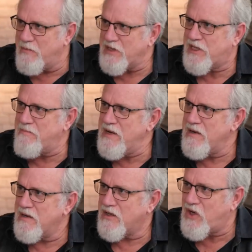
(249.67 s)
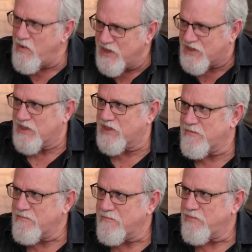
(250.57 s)
must have been
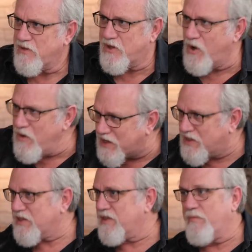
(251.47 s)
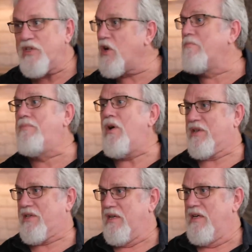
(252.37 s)
codexes, which are
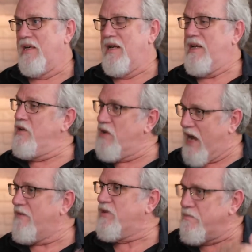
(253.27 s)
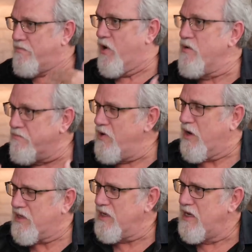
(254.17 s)
books. You have to burn
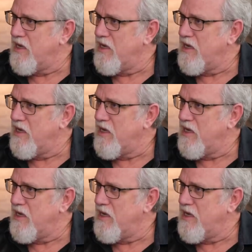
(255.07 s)
books.